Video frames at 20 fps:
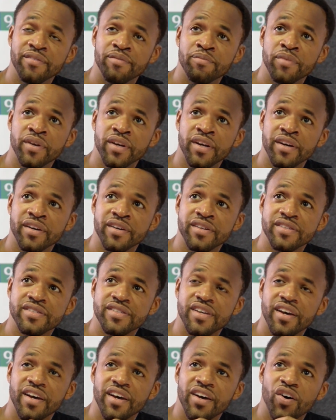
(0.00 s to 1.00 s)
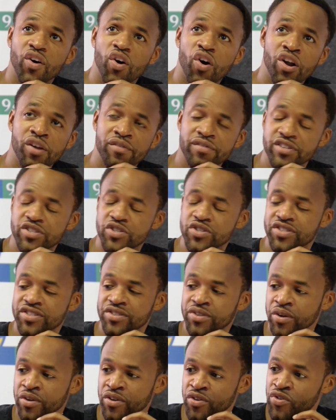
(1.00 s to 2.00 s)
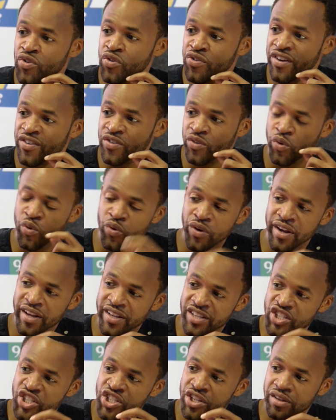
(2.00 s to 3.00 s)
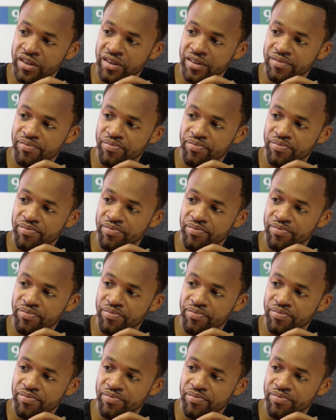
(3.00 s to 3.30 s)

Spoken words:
Because all of us used to just go there and chill.